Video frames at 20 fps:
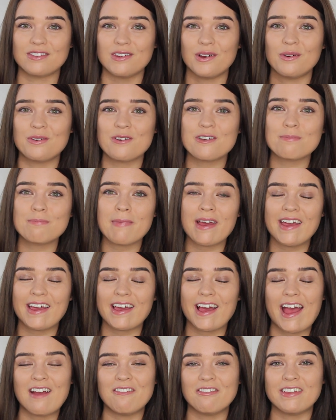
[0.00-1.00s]
So it'll just
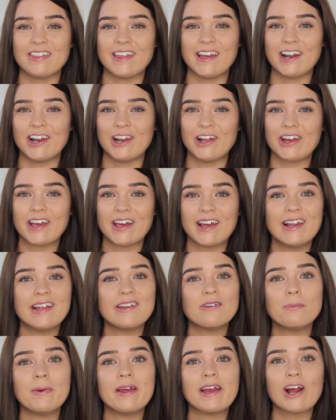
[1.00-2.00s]
make everything look a
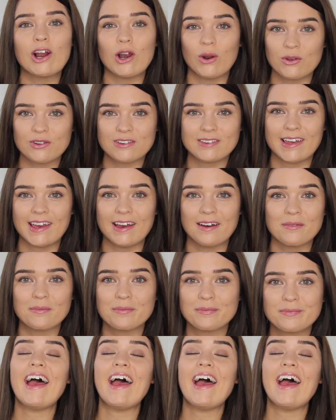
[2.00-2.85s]
little bit glossier.